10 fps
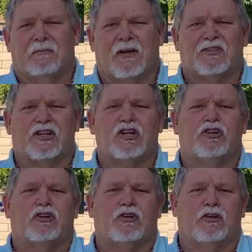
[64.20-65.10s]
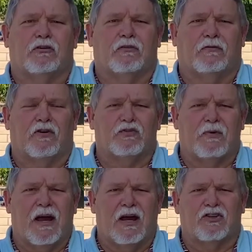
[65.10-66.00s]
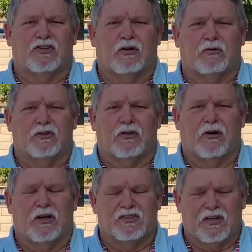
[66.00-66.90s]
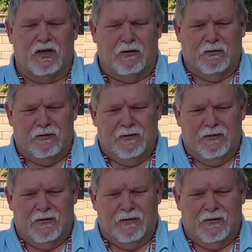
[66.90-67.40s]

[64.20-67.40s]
My senior year, the first match, I was starting center.